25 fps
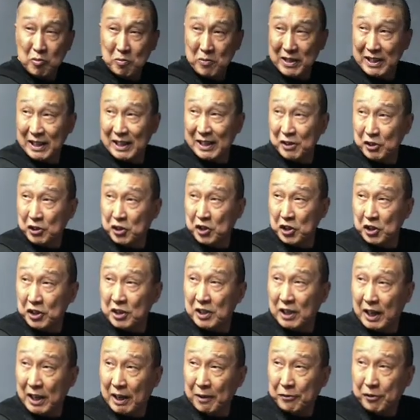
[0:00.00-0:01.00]
be
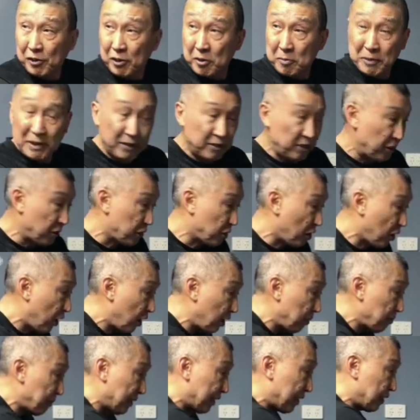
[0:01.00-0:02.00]
injured after a period of
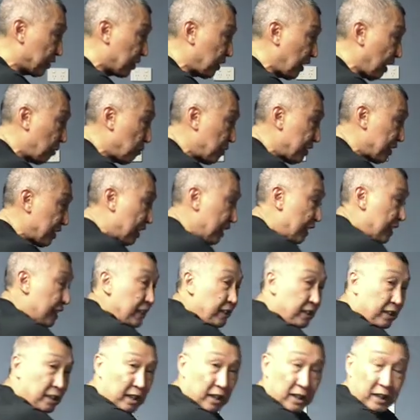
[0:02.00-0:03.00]
time, because you know when you
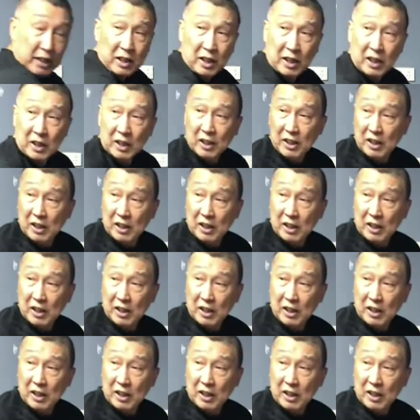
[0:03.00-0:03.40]
hit there,